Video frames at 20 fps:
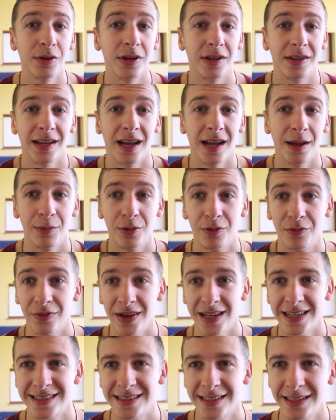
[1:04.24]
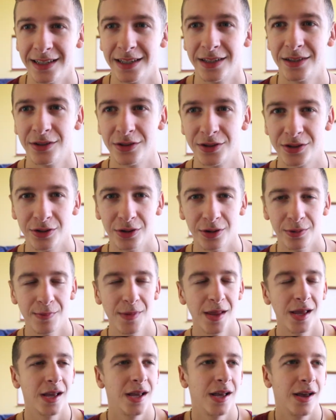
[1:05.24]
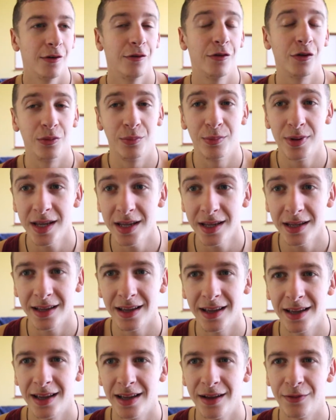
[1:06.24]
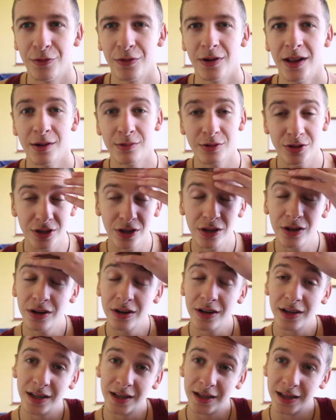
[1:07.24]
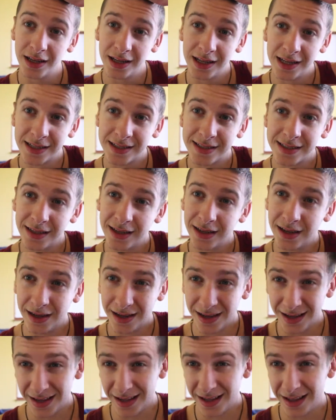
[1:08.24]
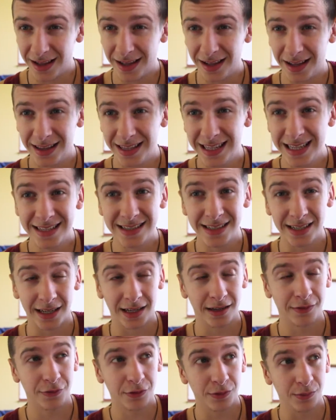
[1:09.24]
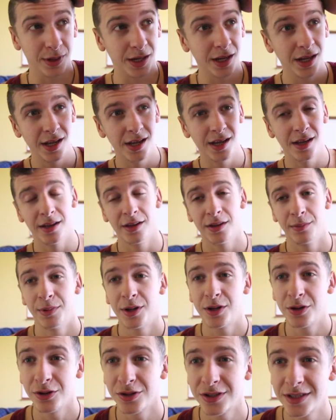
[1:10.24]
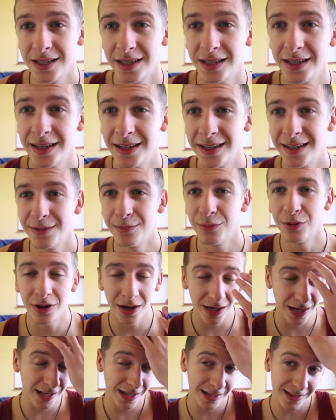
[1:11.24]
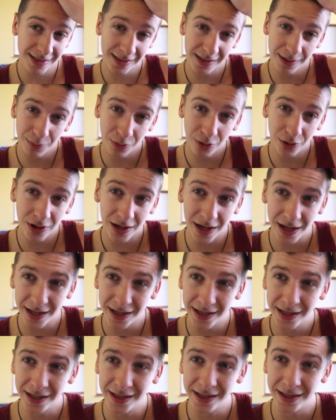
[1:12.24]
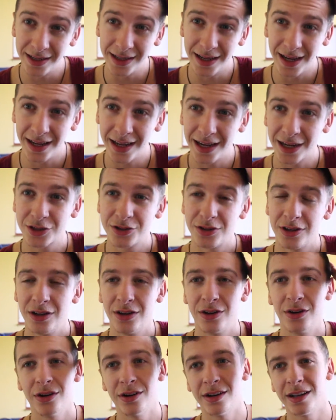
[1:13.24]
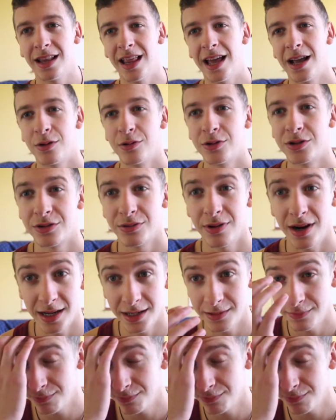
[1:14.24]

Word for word: to the time you invest in it? And so, for me, uh, for language learning is uh, listening for me because the, the more I listen, the more I, I actually learn the language, right?